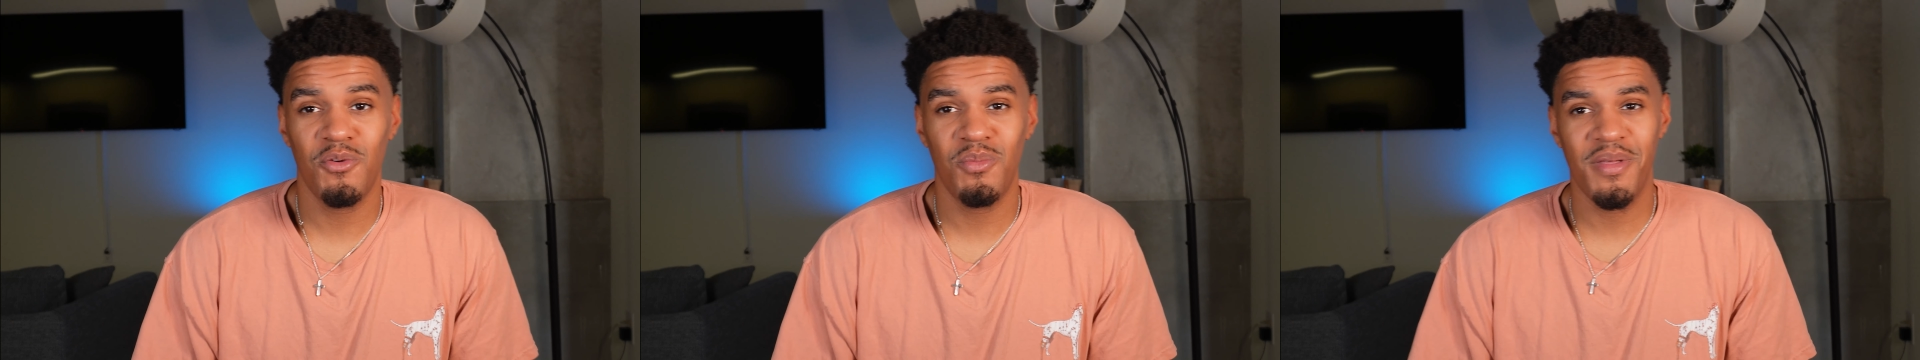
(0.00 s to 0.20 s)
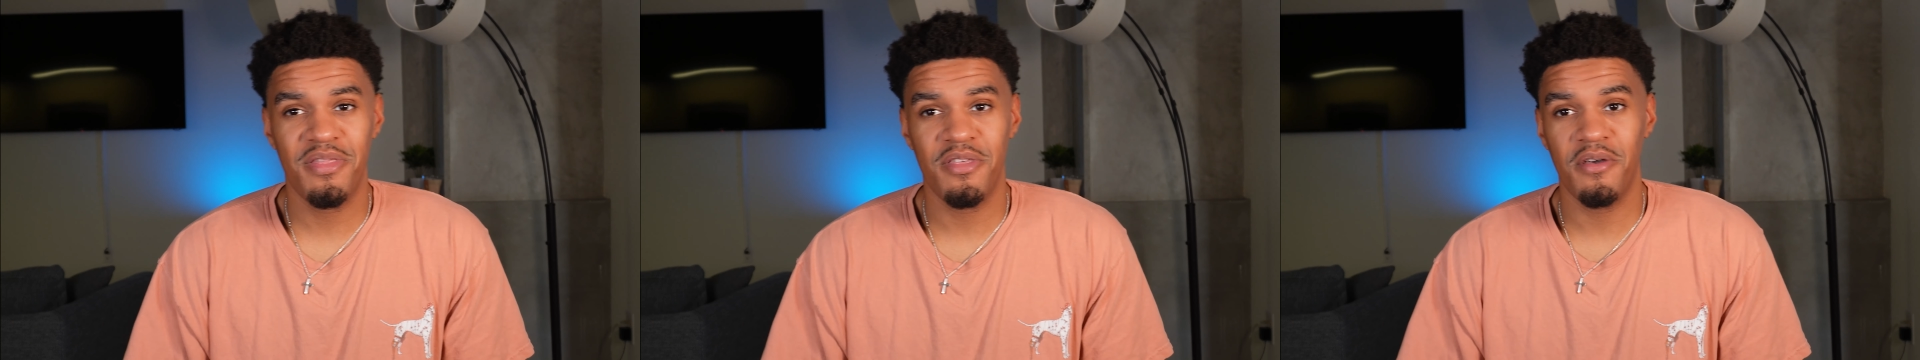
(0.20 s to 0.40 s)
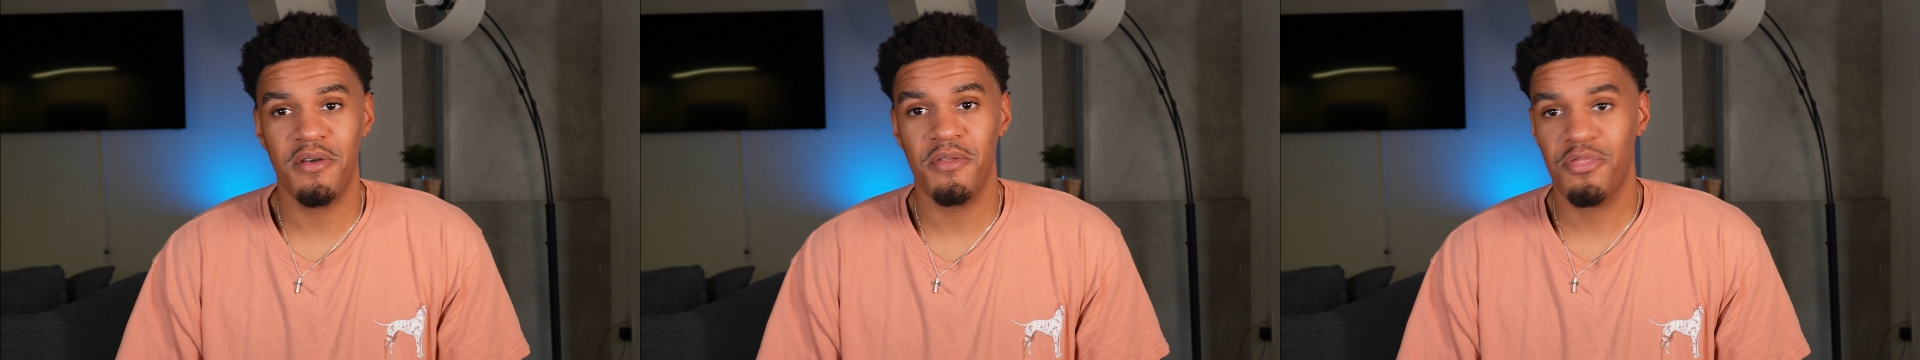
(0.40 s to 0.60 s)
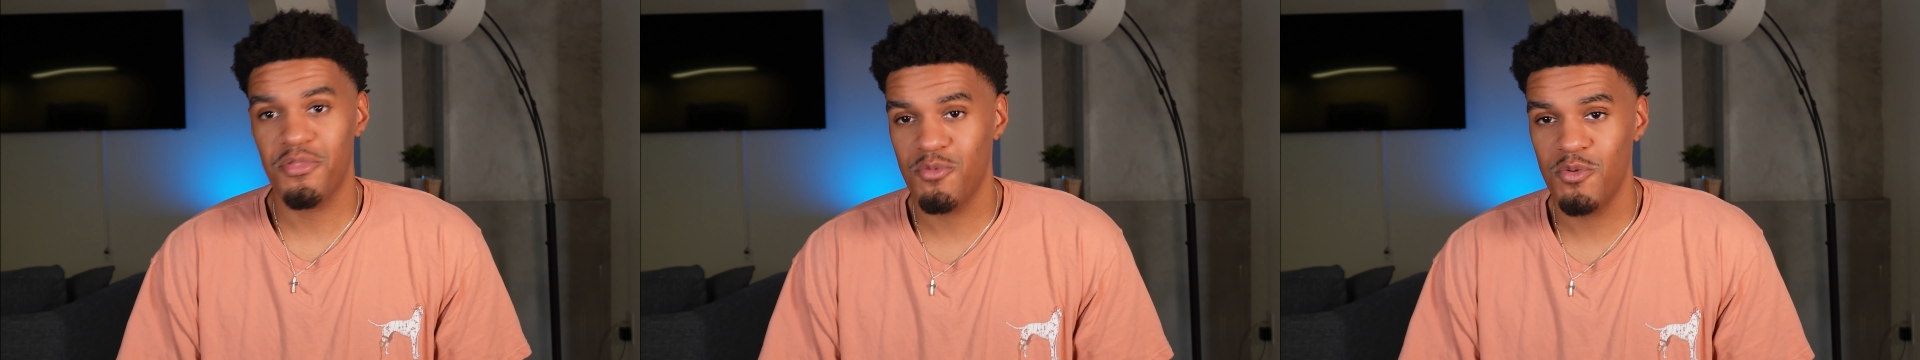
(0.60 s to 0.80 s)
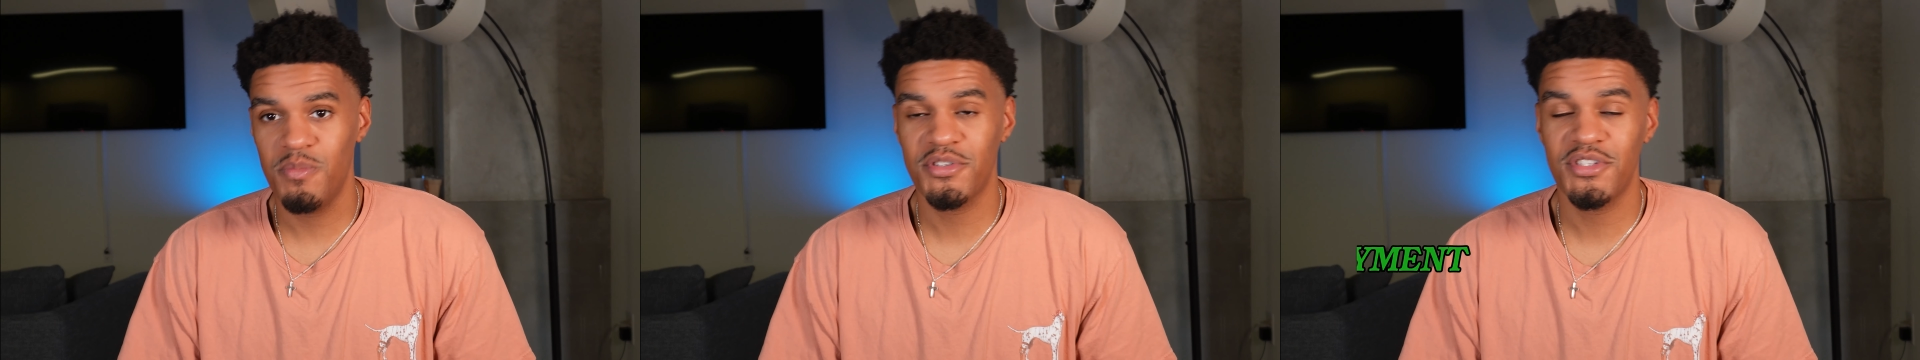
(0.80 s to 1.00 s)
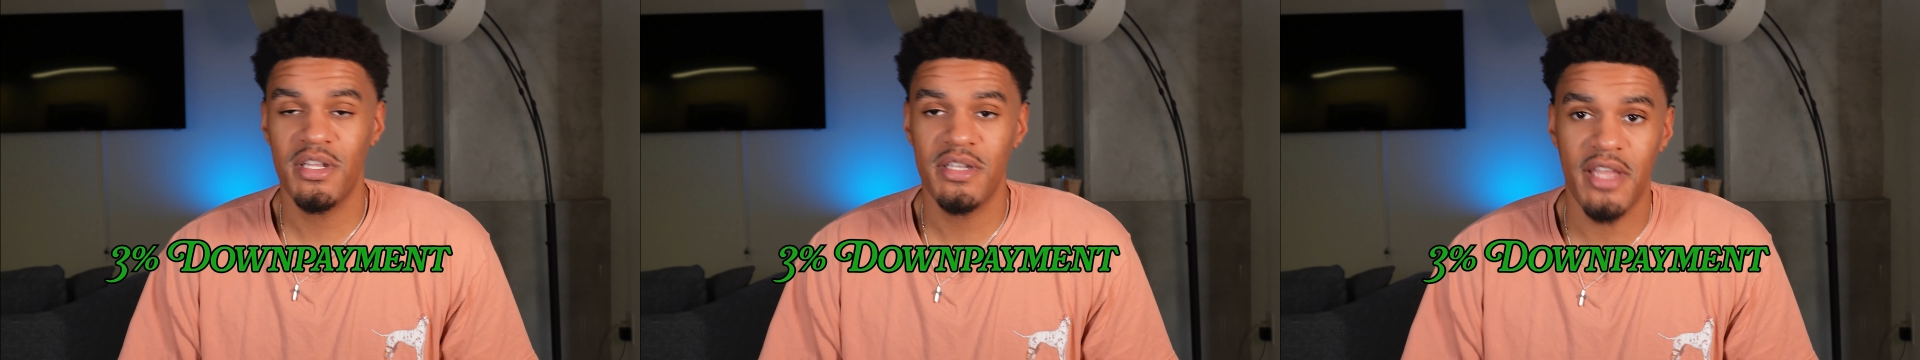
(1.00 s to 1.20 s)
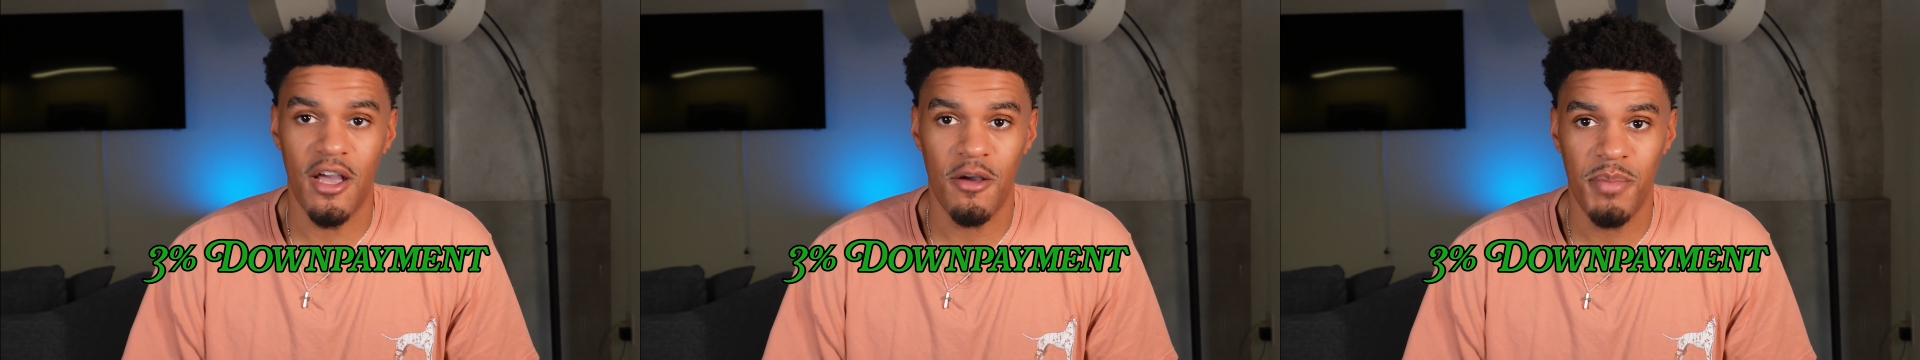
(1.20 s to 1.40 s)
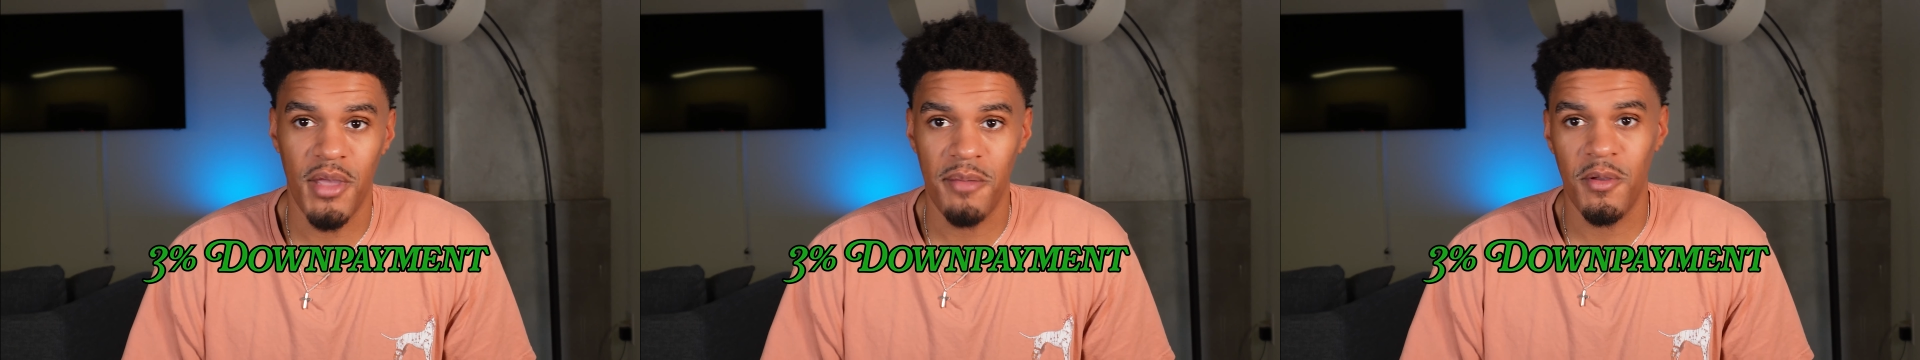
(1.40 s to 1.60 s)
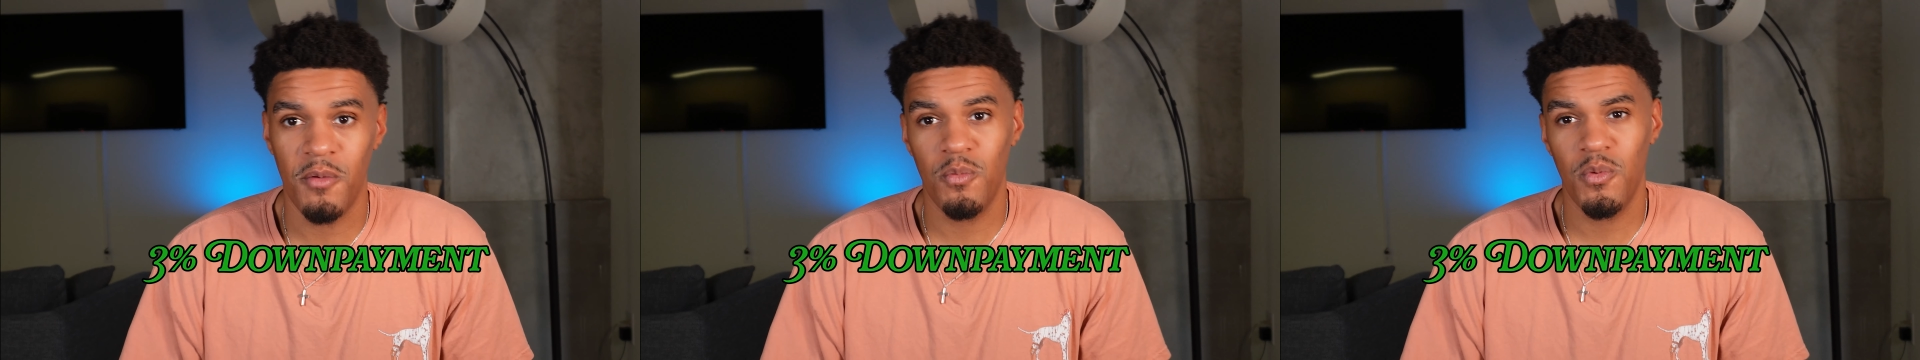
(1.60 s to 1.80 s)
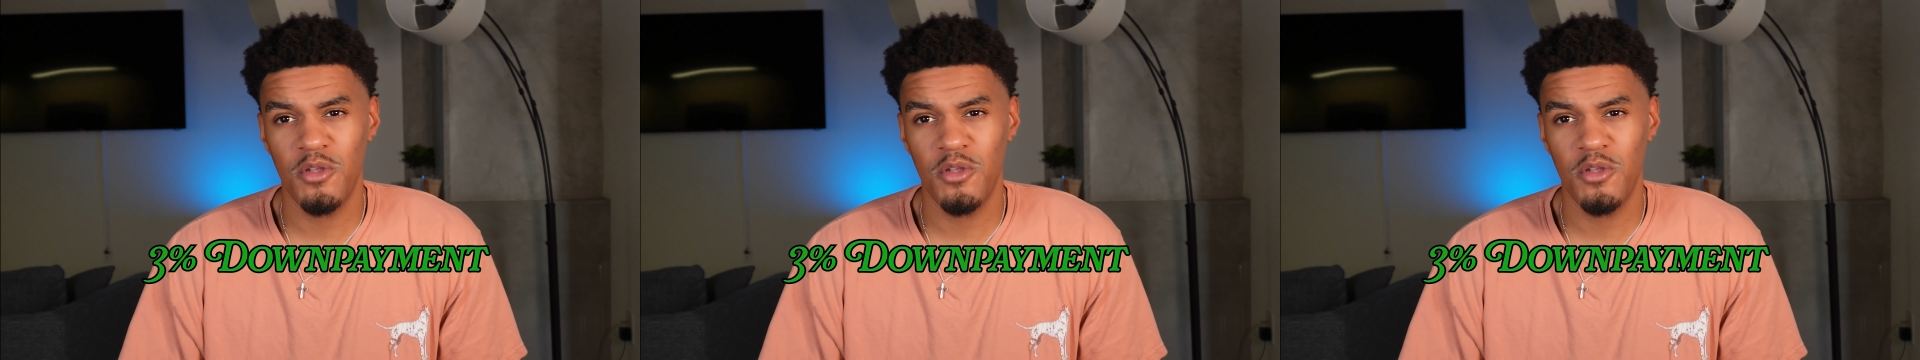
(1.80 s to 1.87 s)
with a 3% down payment,